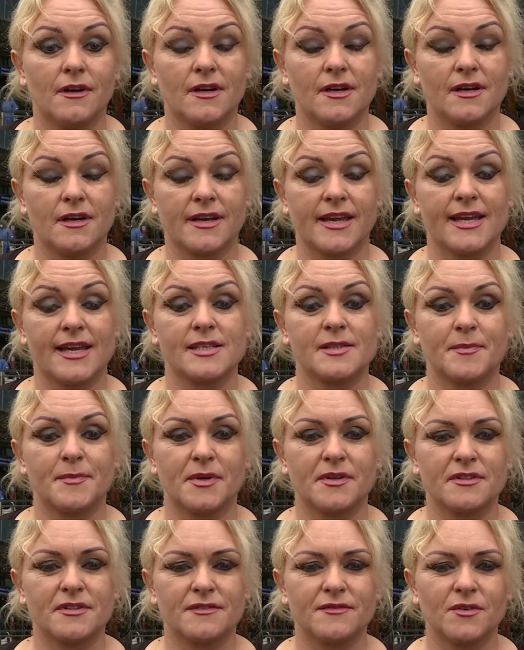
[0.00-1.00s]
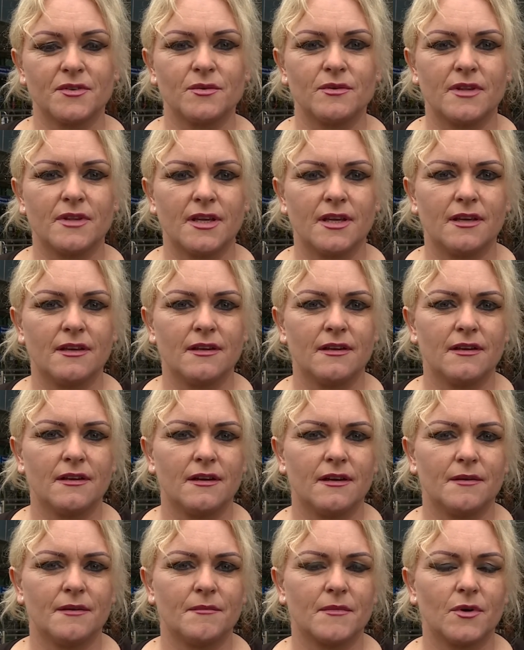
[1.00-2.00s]
I guess because of all the
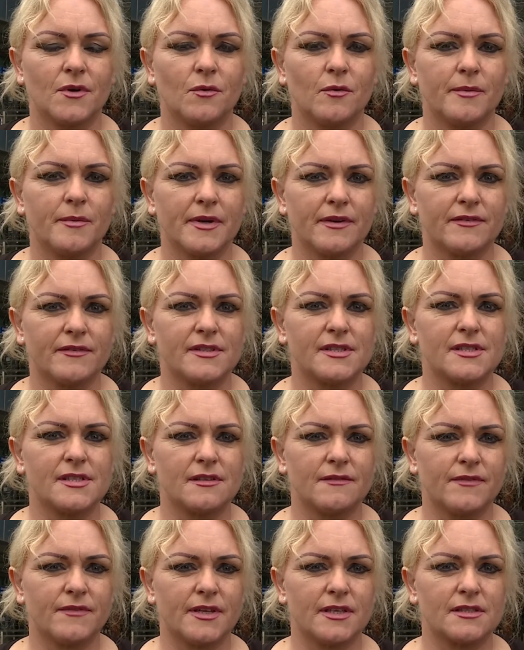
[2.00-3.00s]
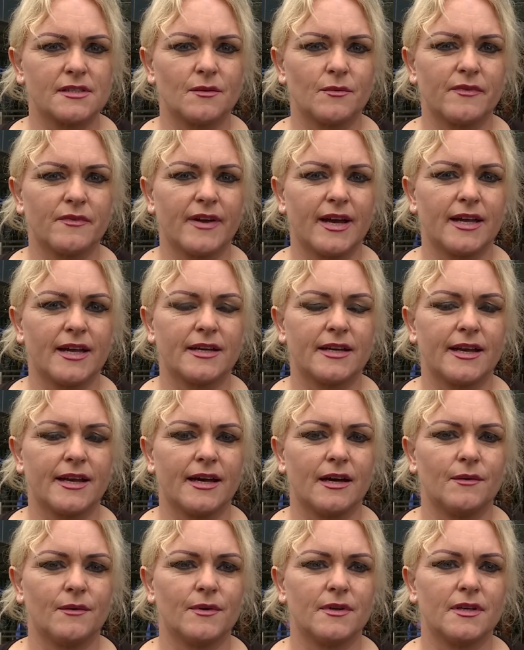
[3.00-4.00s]
court appearances and things that we've had
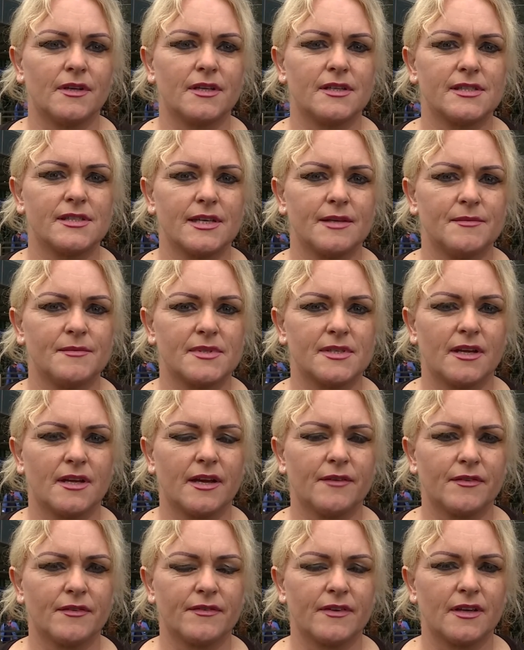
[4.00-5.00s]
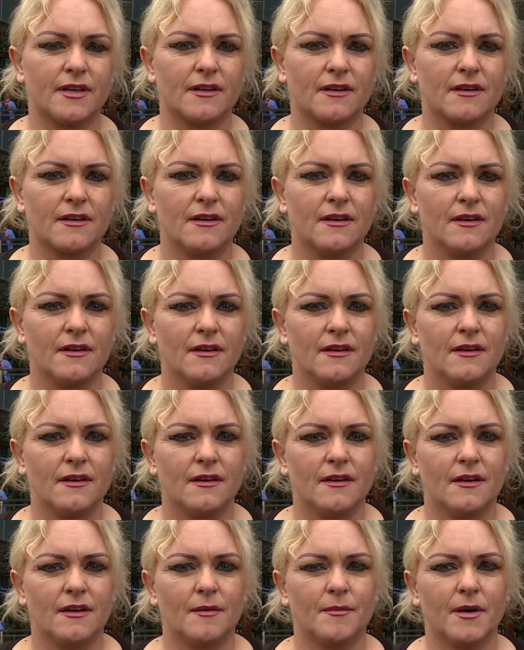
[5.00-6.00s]
now, and it seems to everything,
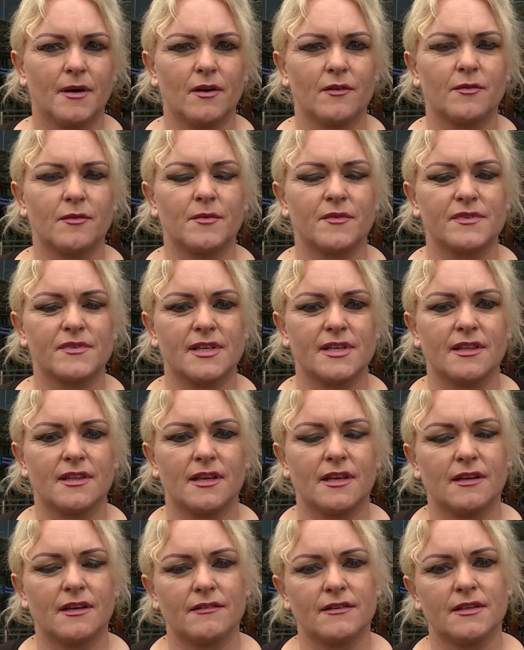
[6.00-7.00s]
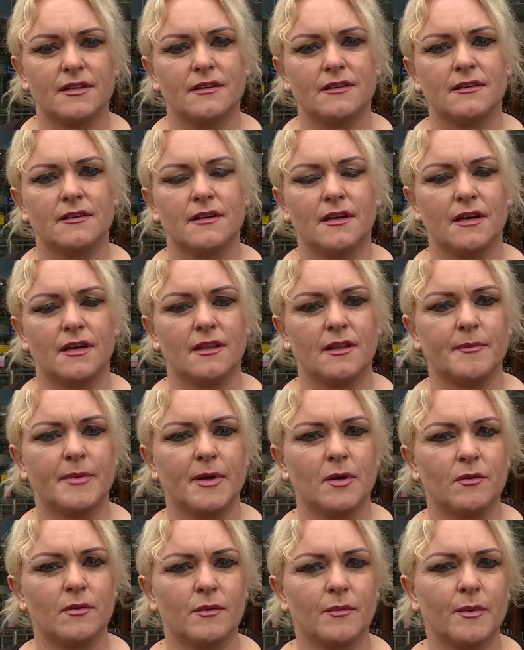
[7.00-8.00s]
apart from obviously the hearing, the
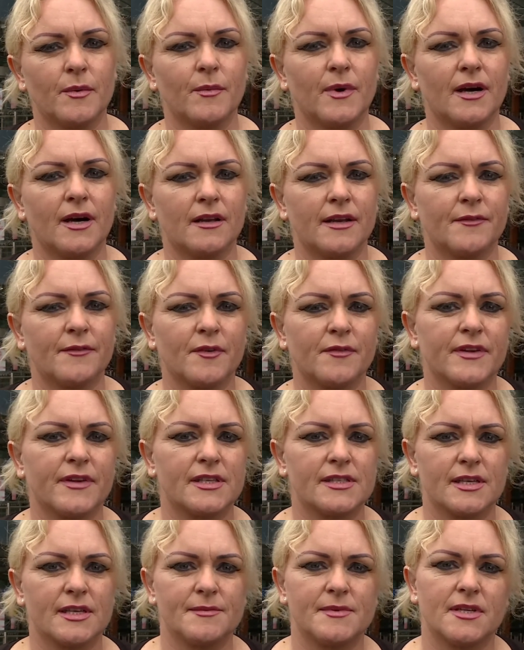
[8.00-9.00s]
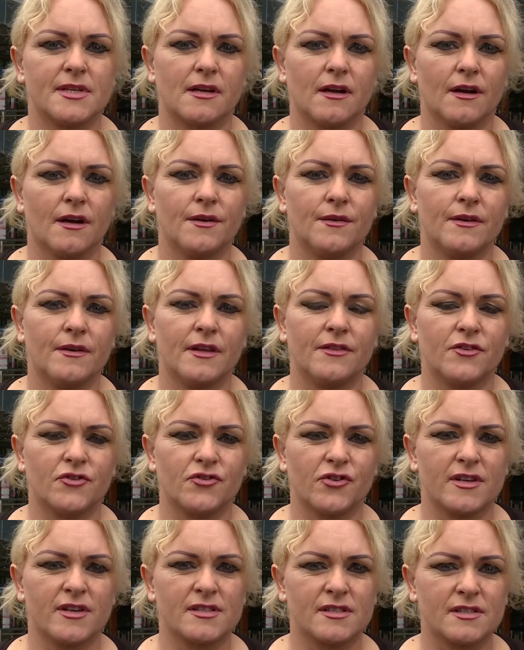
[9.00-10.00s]
appeal that we won, everything seems to go in the
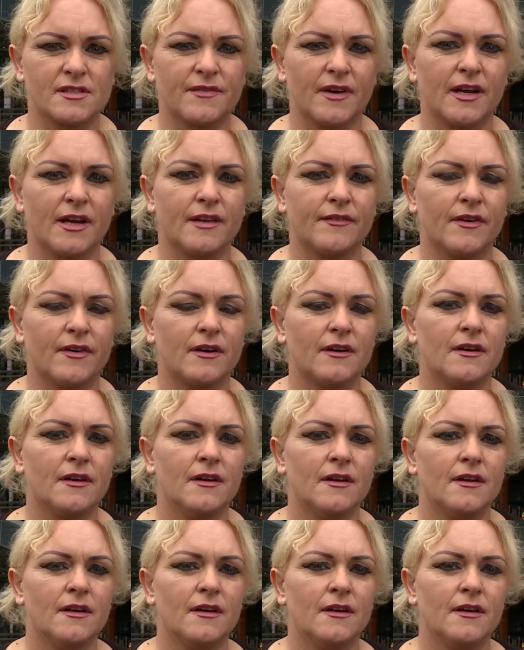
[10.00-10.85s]
Trust's favour.